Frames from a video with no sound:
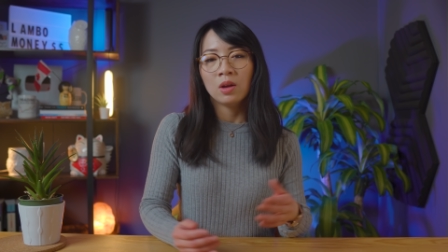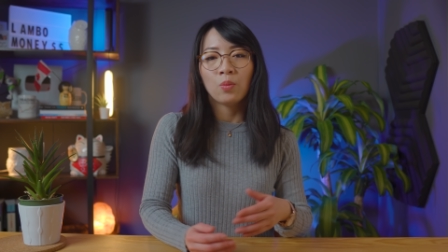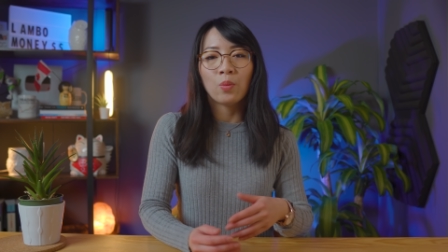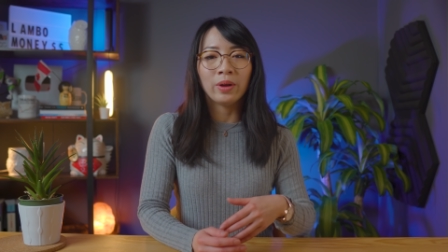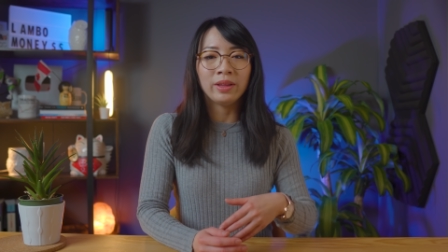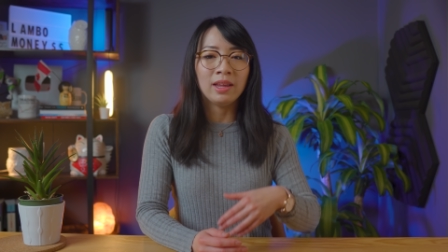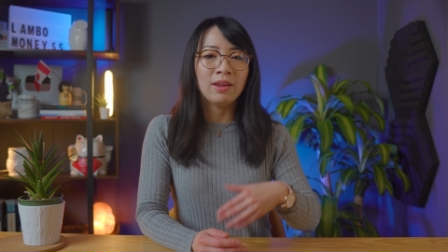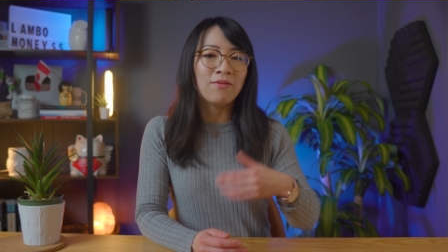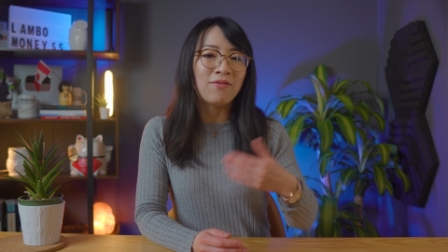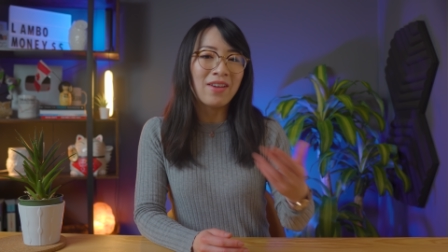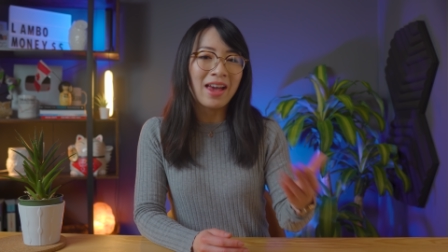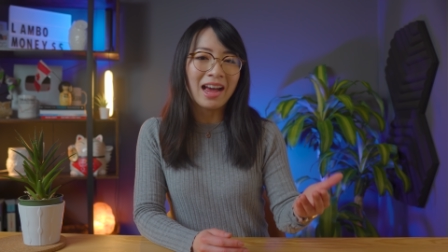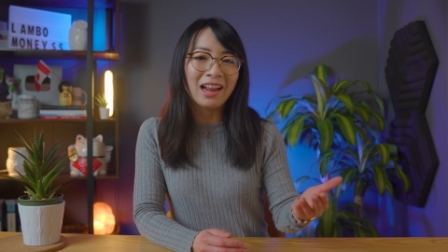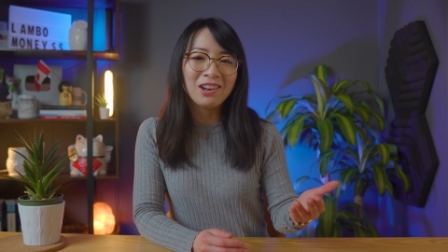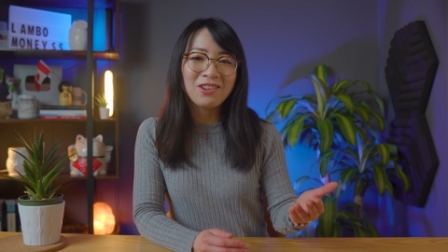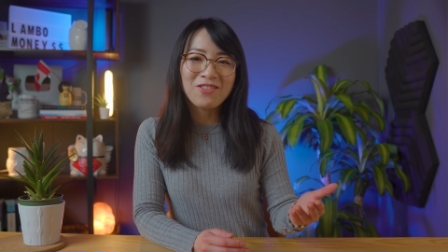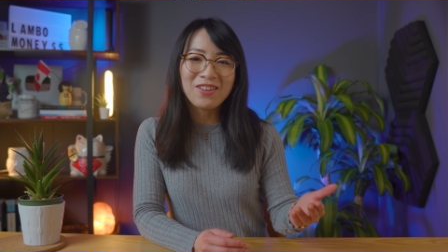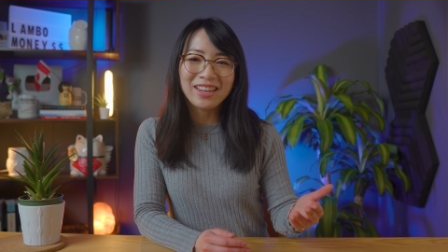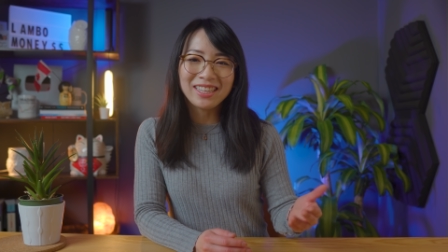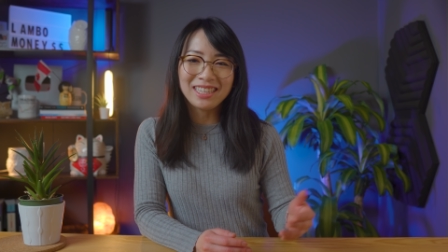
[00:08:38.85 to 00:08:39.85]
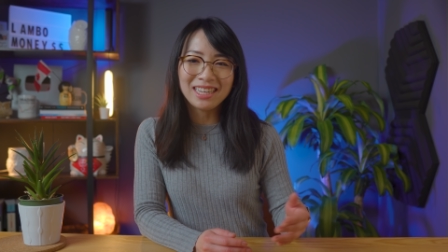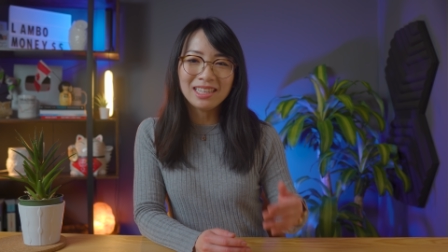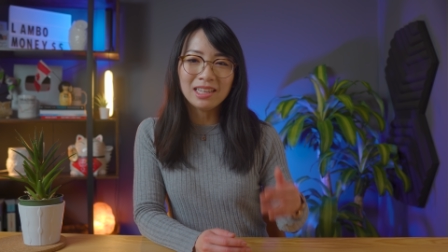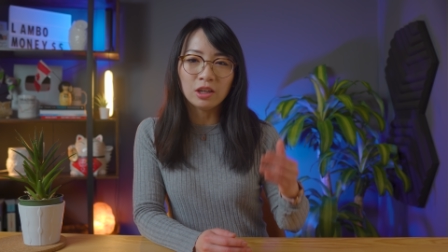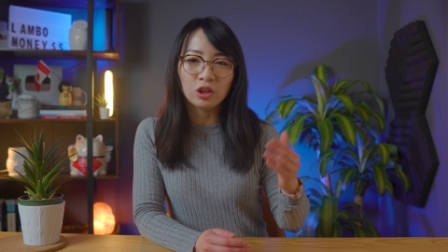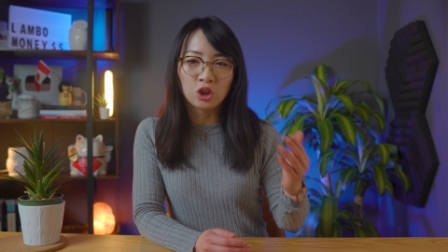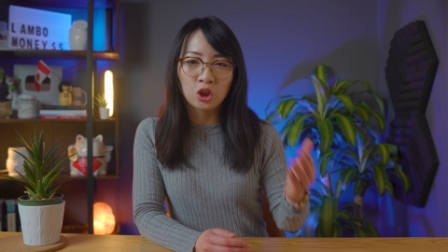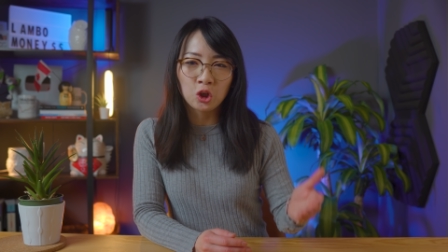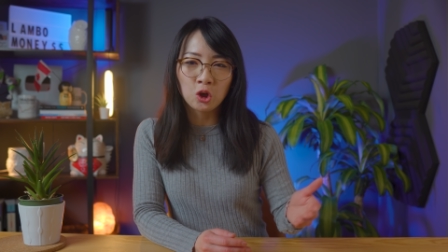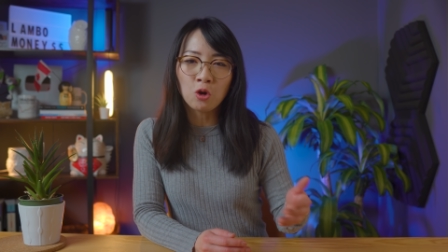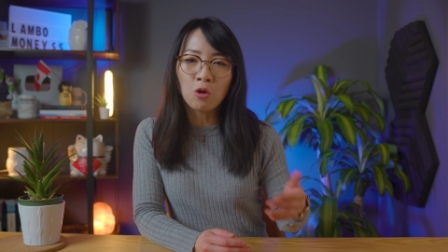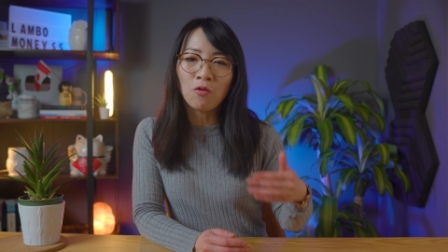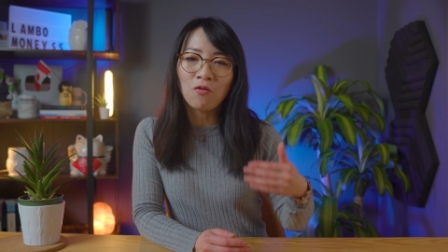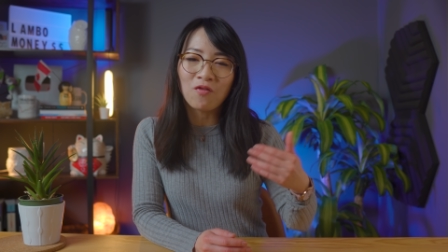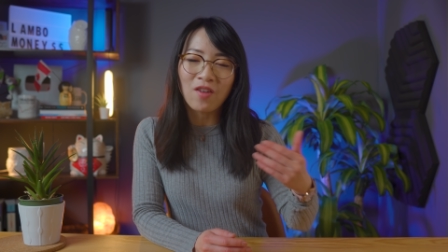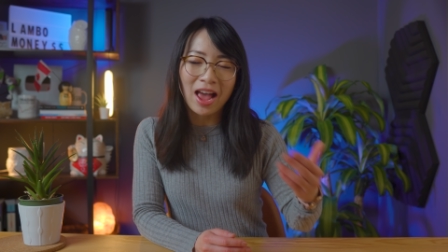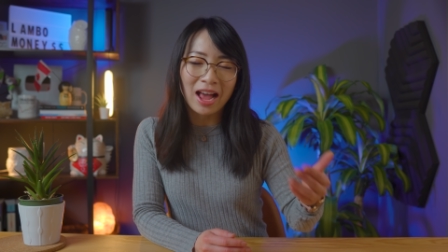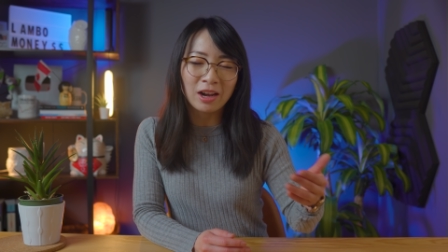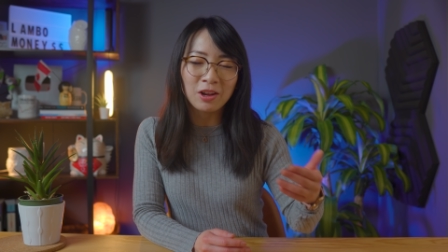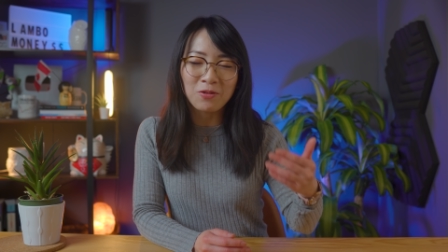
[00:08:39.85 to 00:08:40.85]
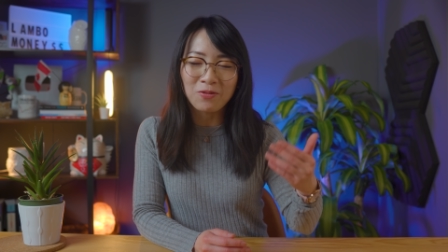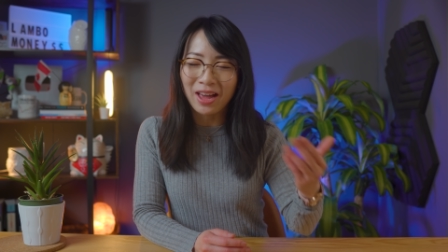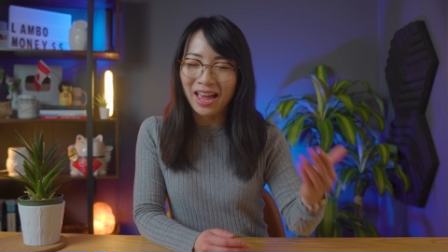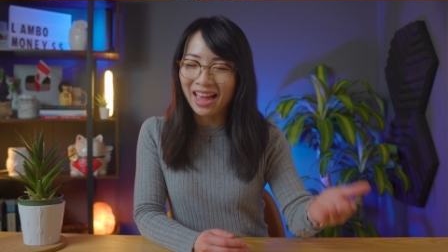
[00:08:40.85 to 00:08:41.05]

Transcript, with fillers: when evaluating the true value